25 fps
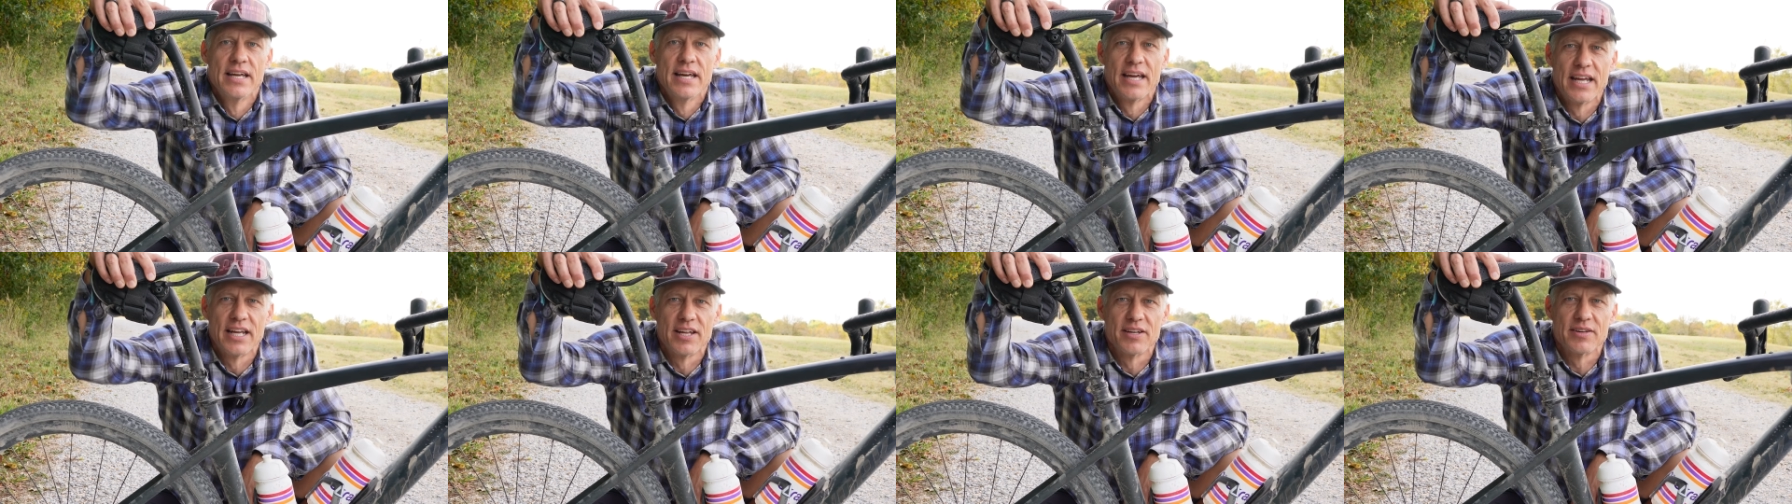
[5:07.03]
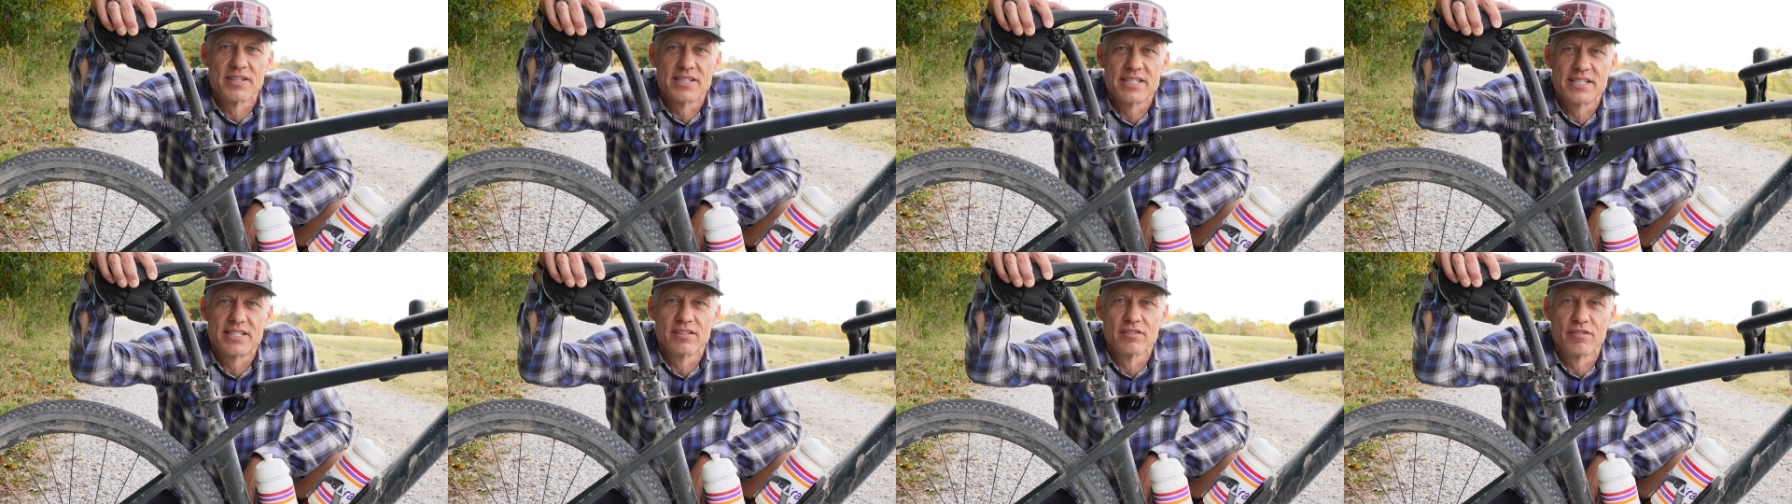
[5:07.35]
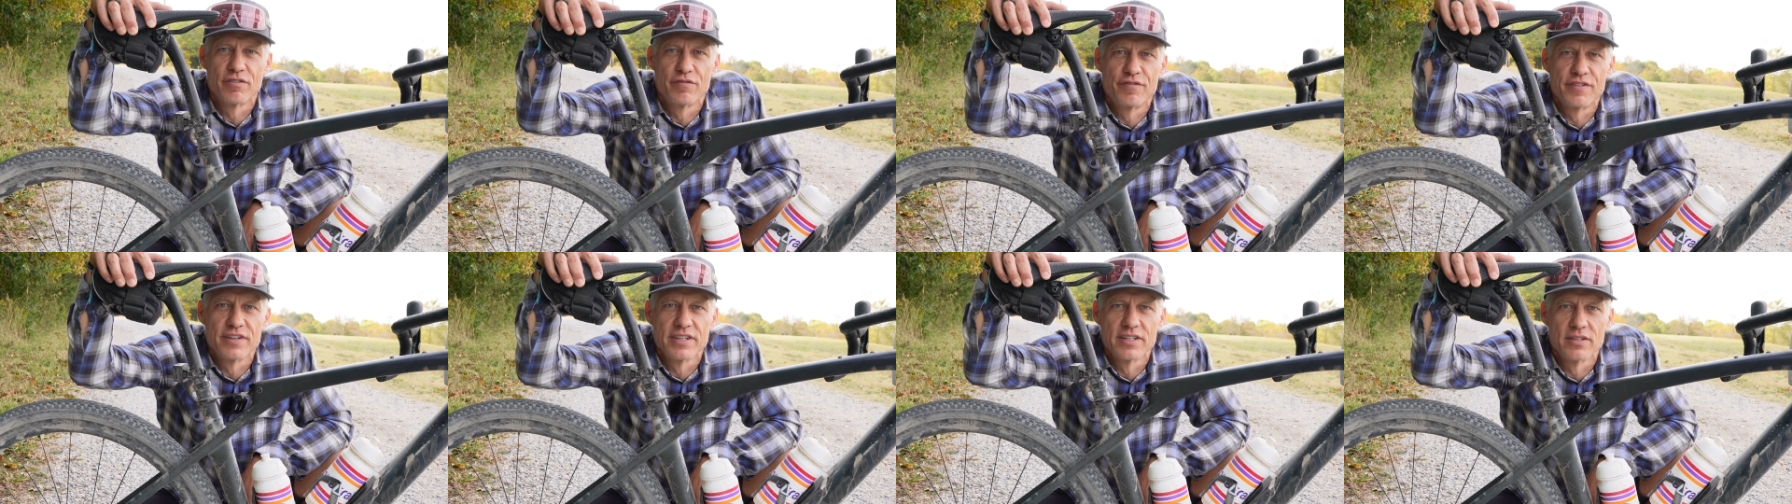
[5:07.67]
and you could still
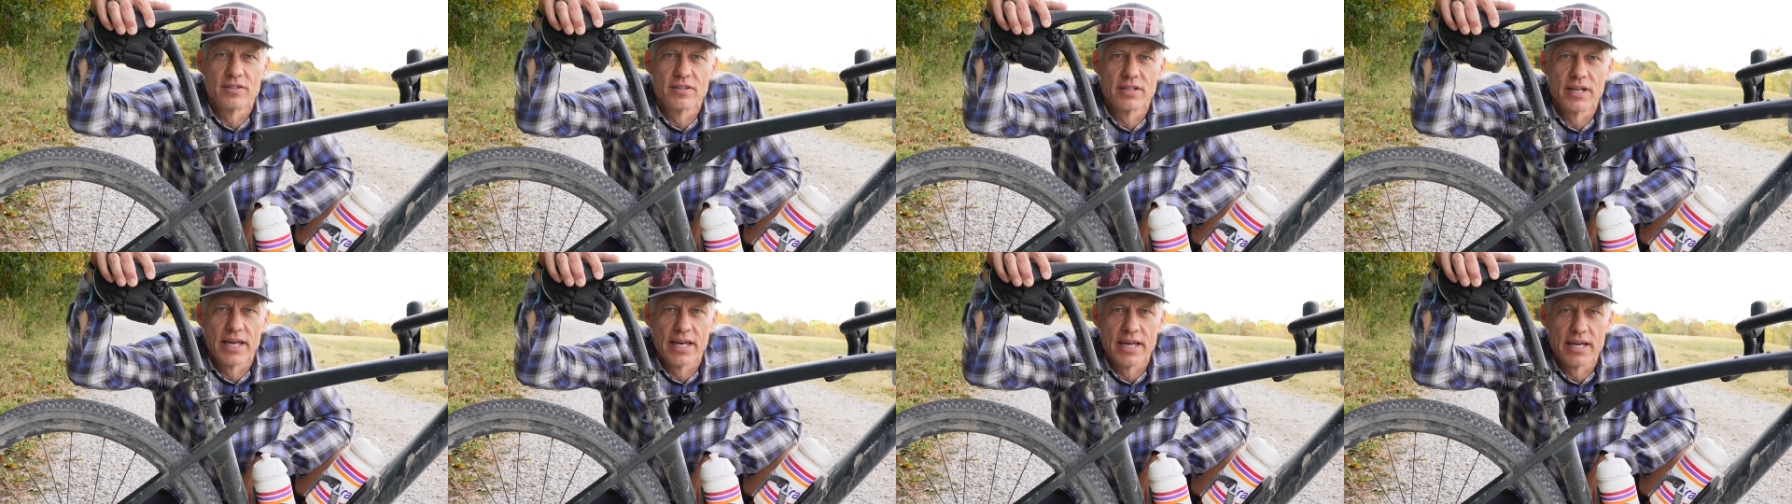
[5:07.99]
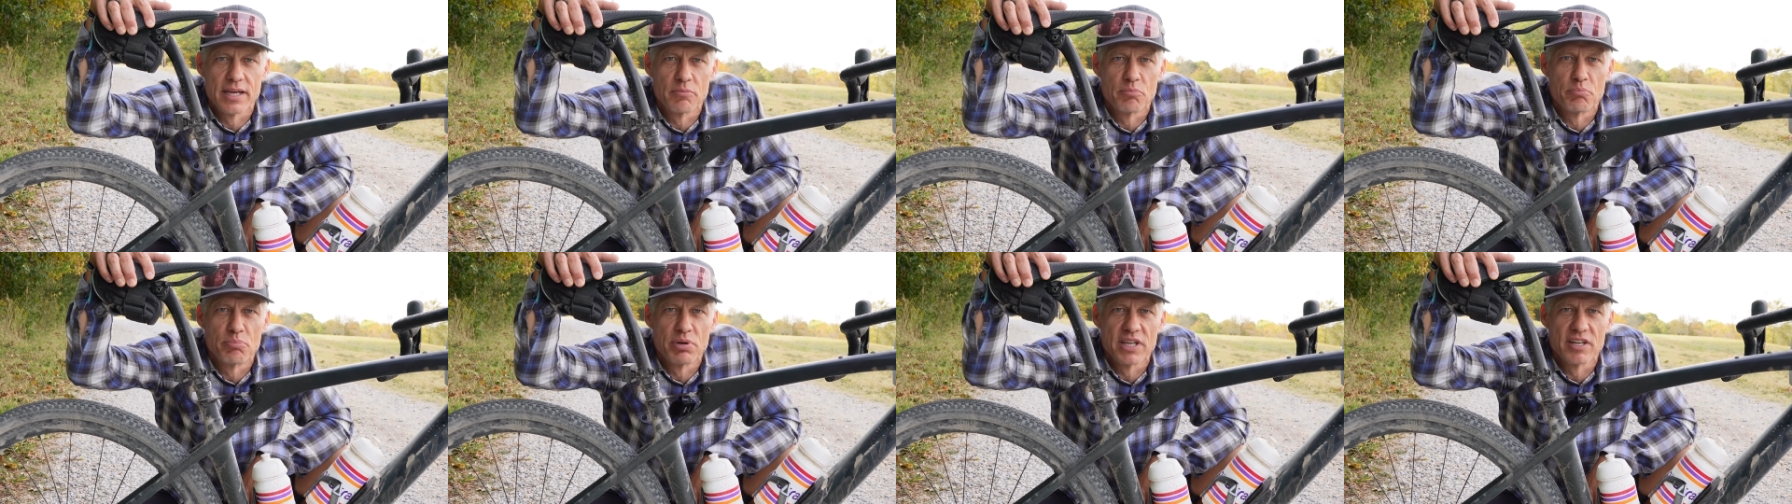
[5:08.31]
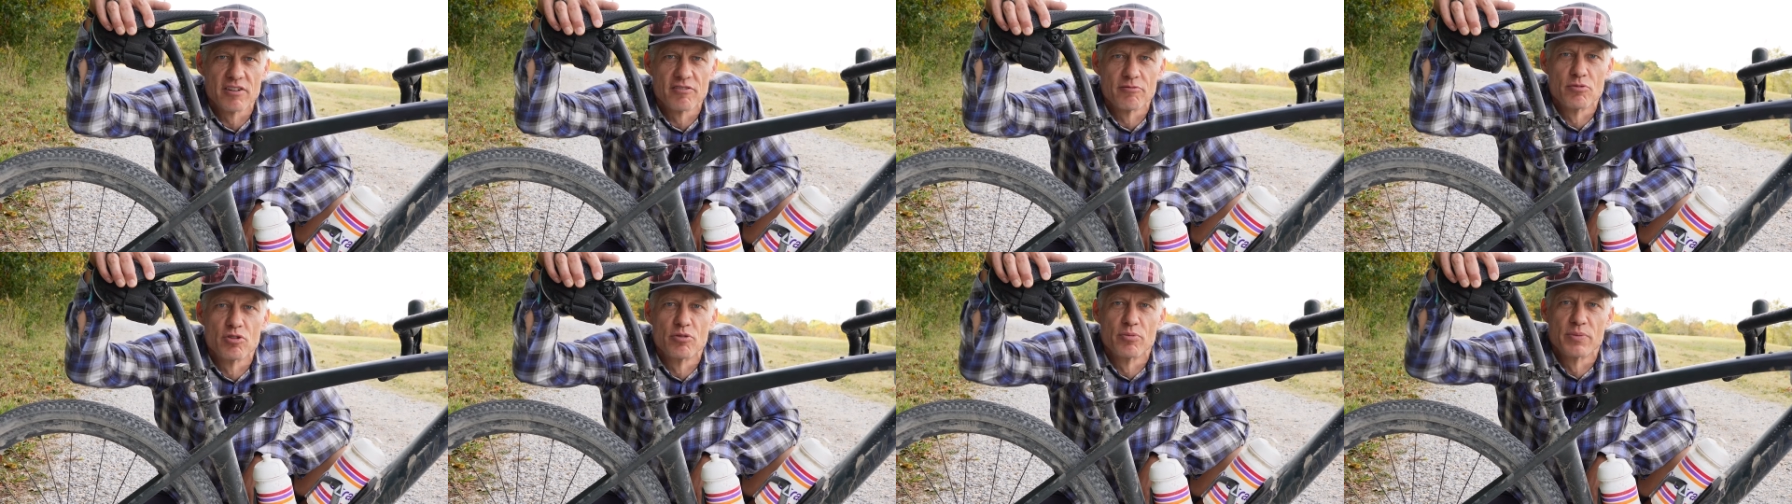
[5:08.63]
feel a
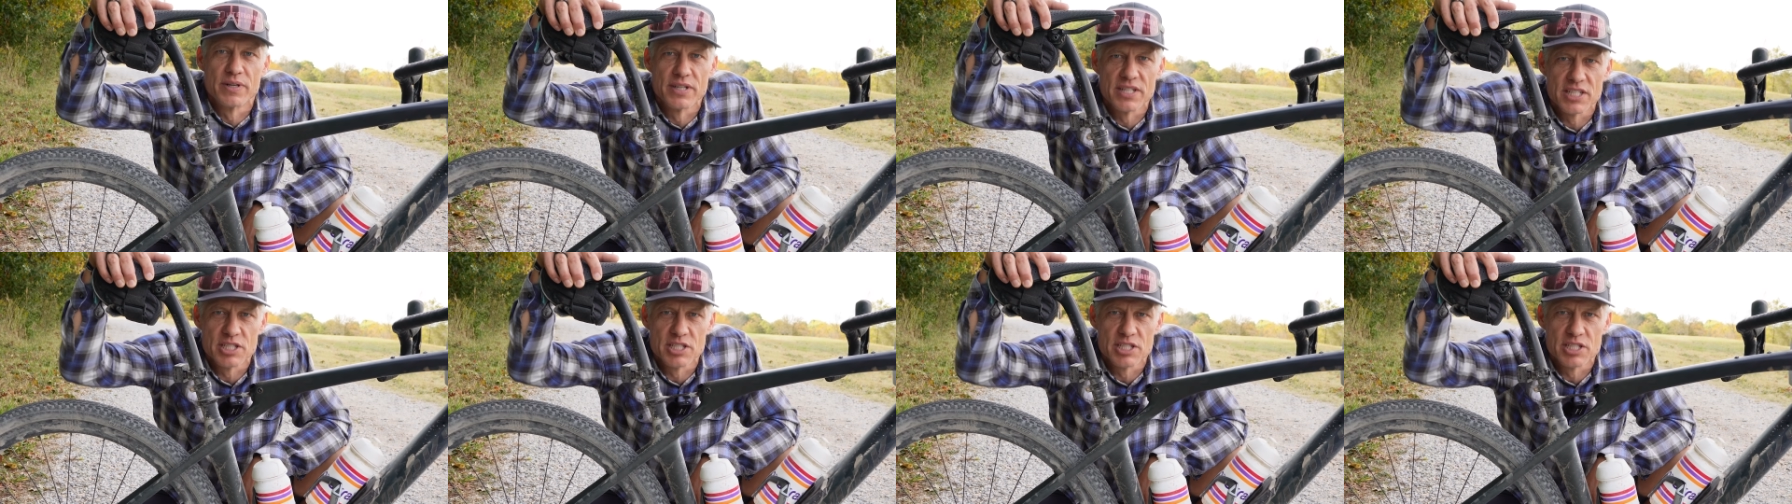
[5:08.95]
bit of movement,